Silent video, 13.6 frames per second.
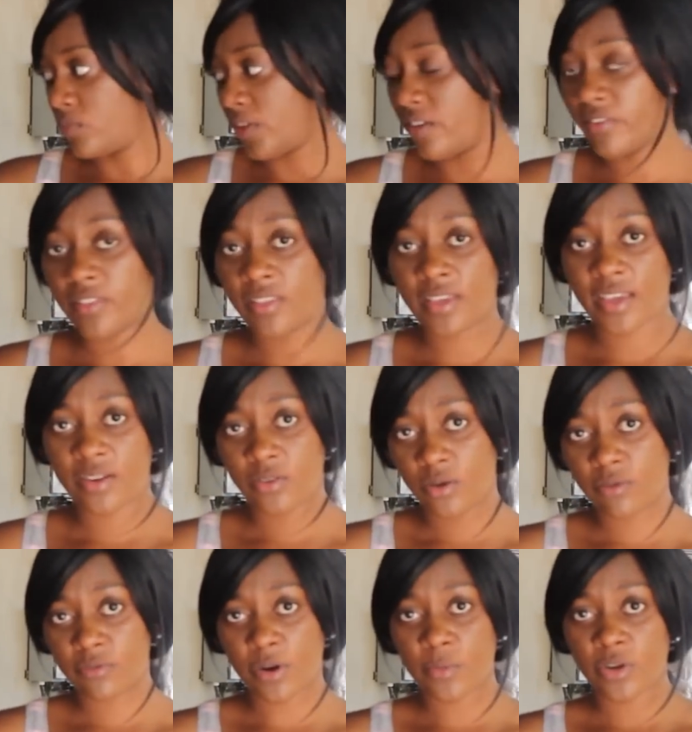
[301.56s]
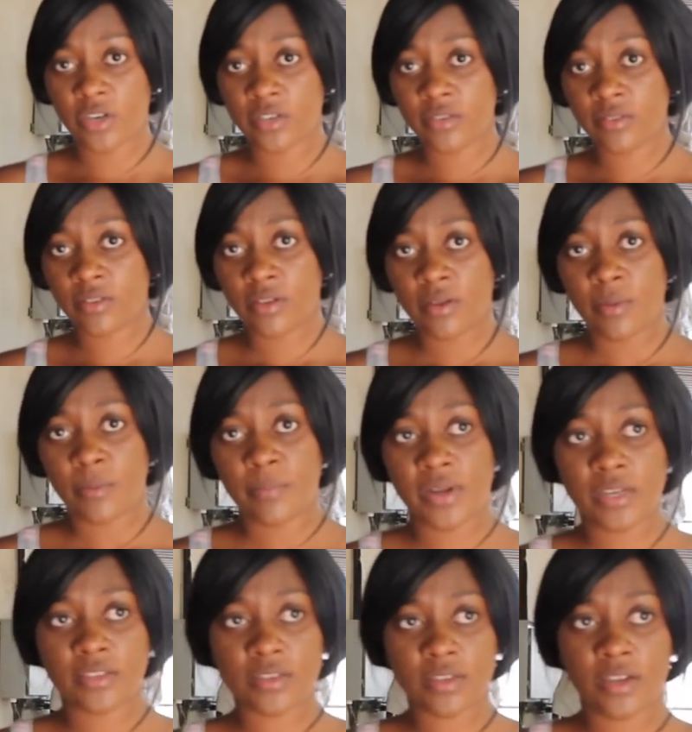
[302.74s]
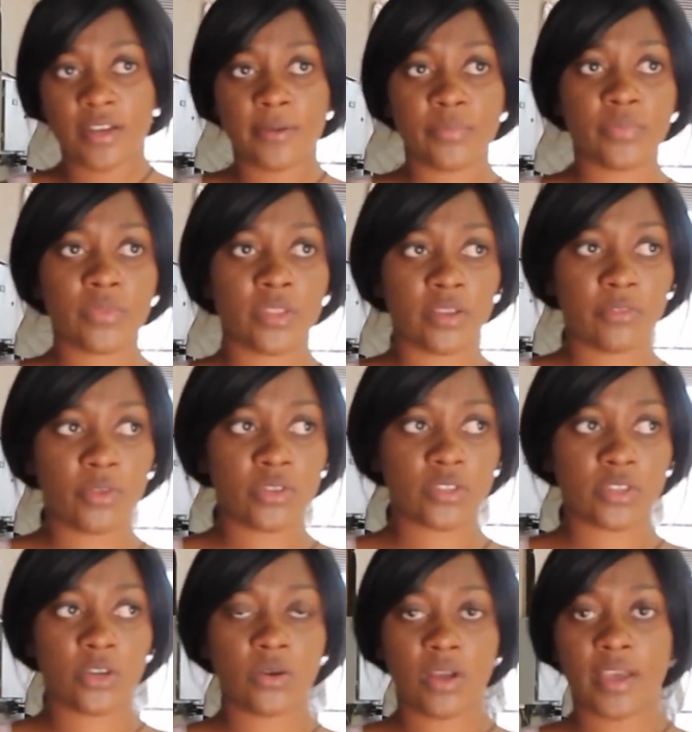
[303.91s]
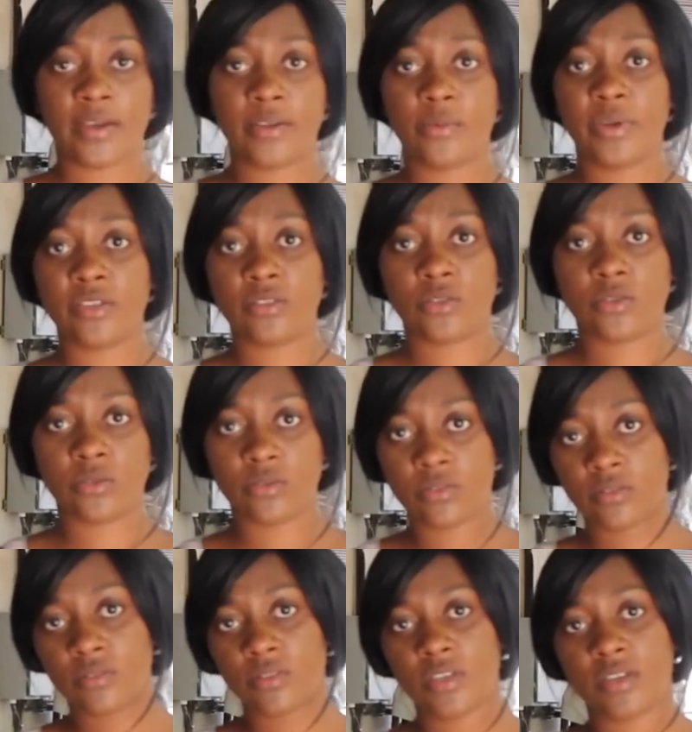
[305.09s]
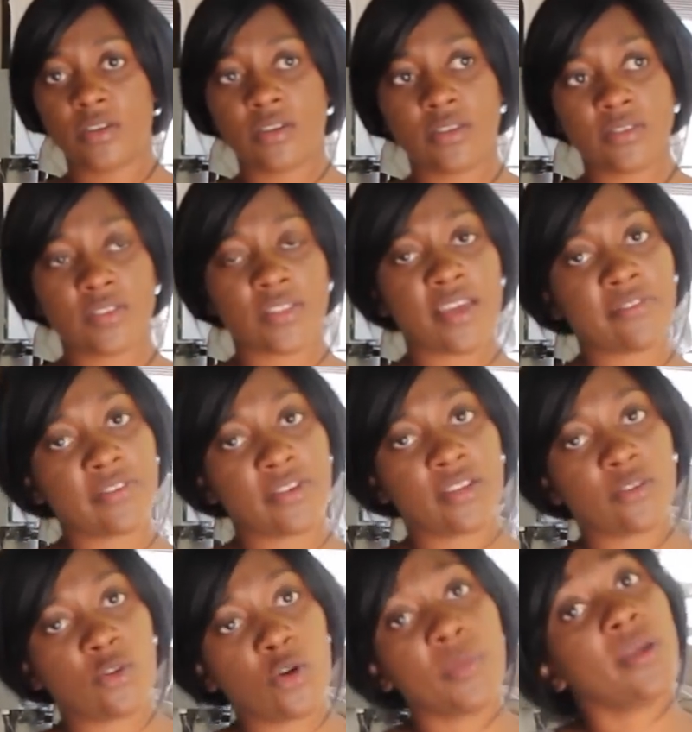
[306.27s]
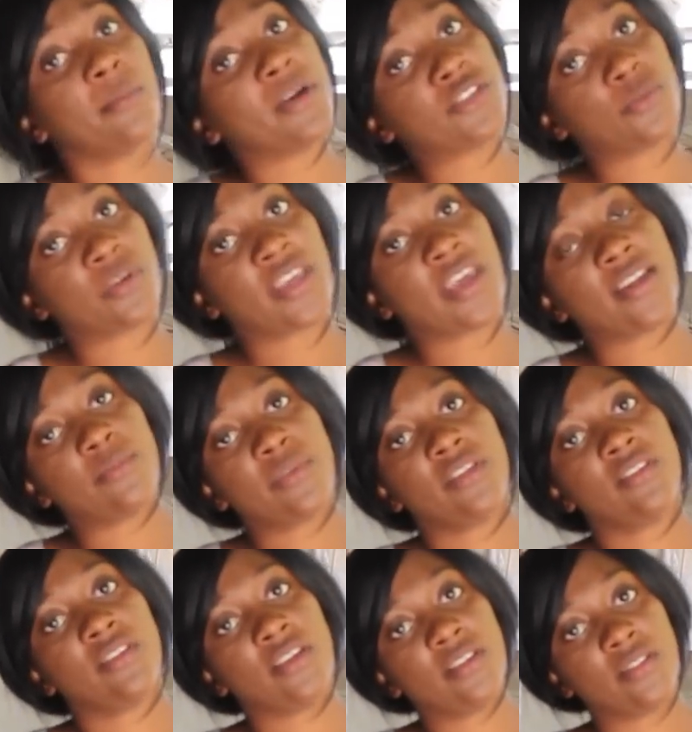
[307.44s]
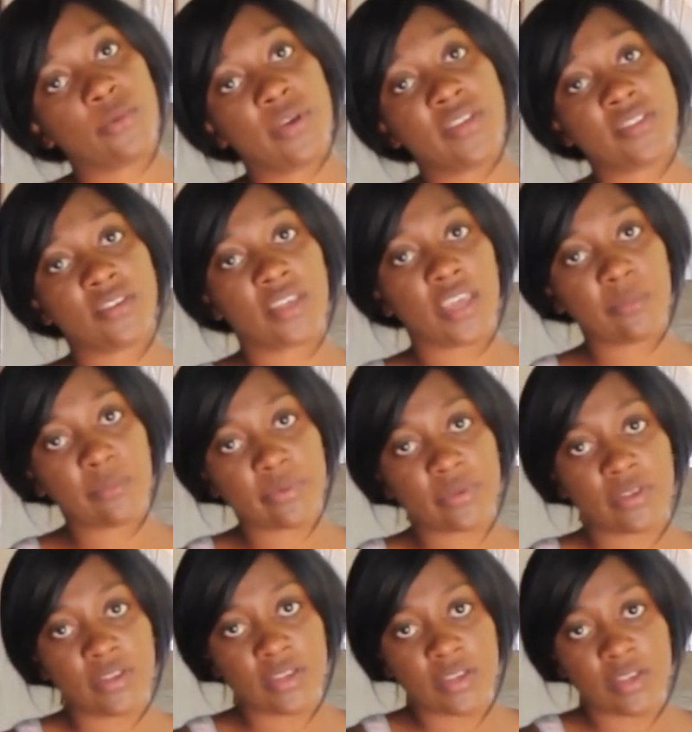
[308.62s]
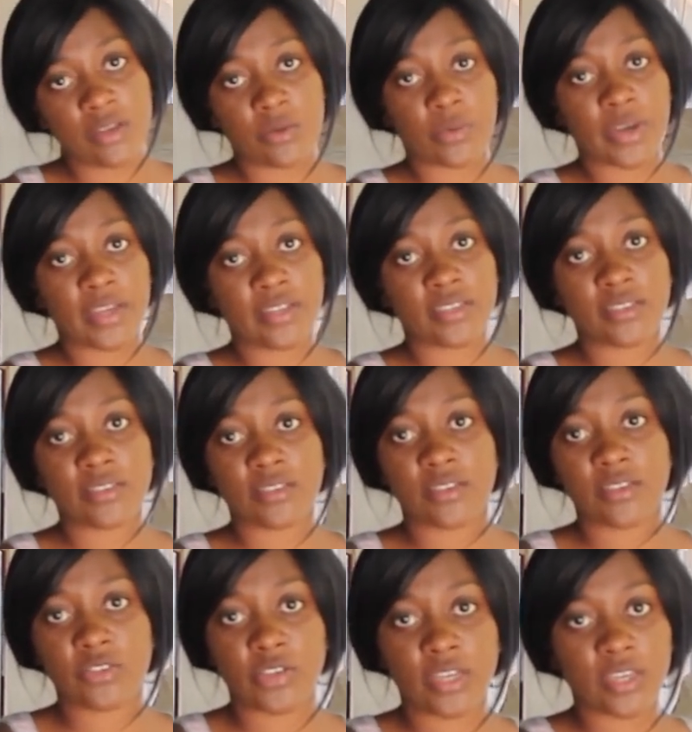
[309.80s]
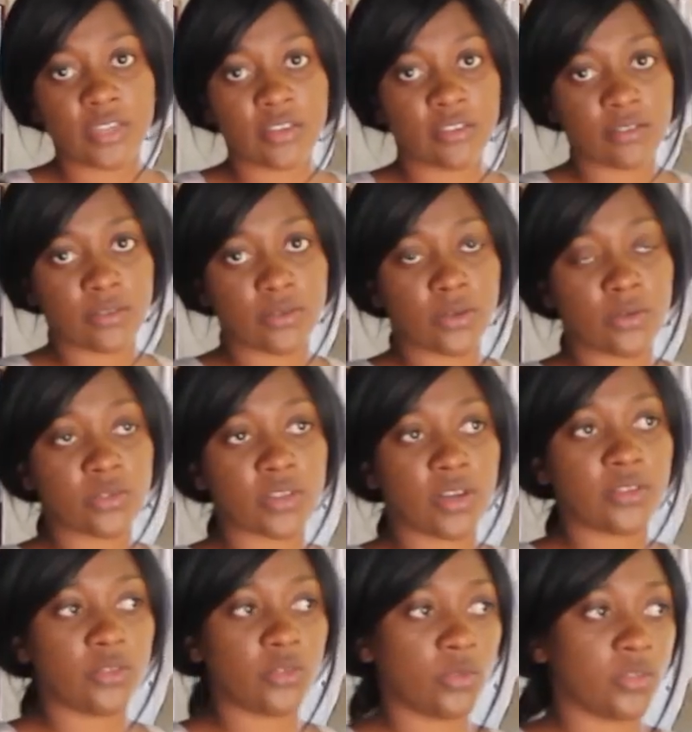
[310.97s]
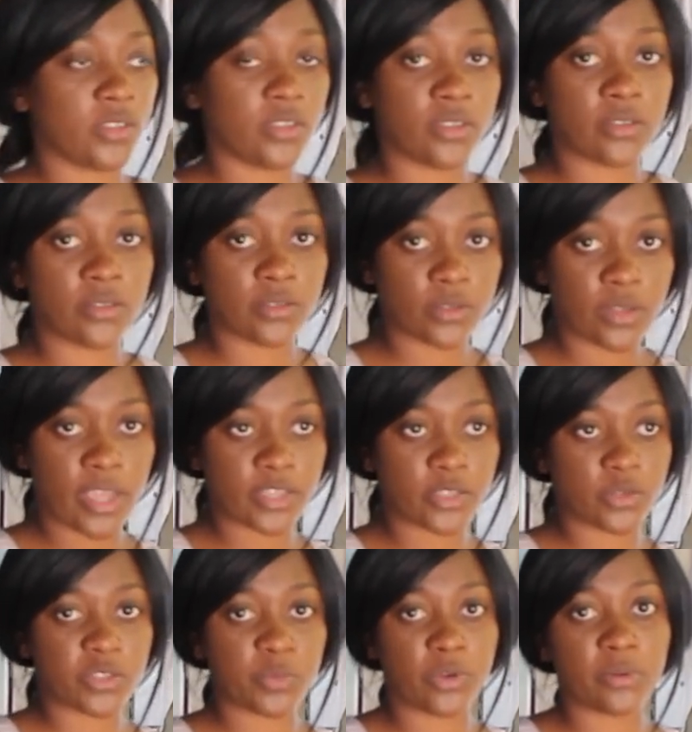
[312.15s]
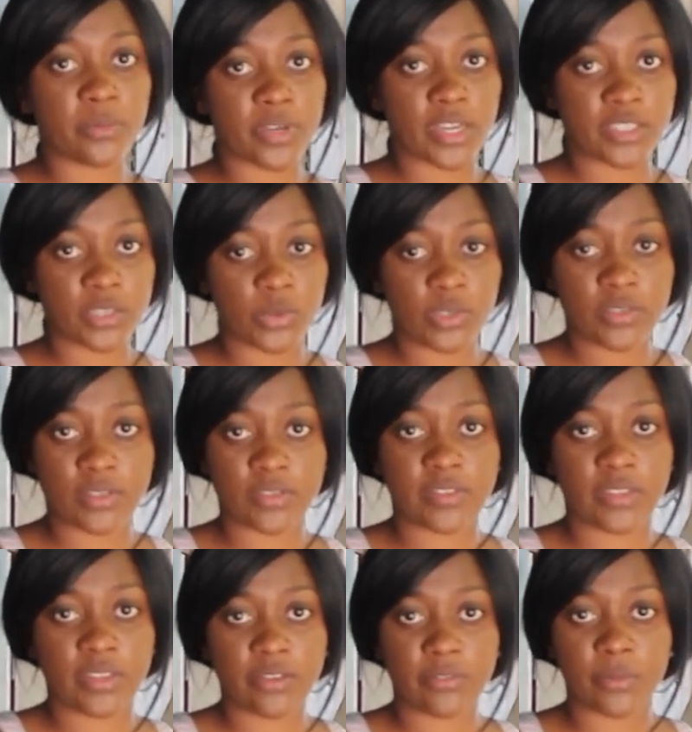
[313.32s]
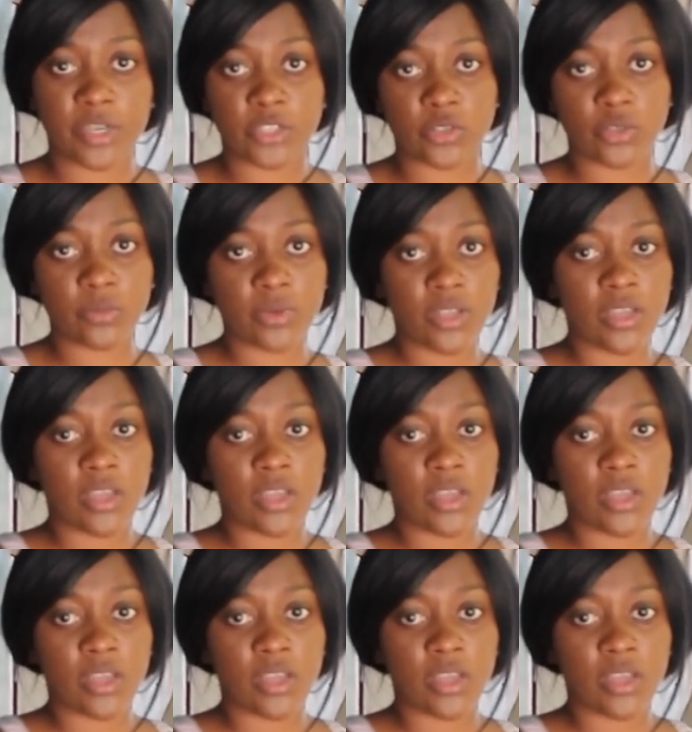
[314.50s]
everything I know from her. But um, few years ago, I went to the South African Gourmet Mushroom Academy in the Western Cape, where I did a training on also how to do the actual spawn production, which is the seed for mushroom.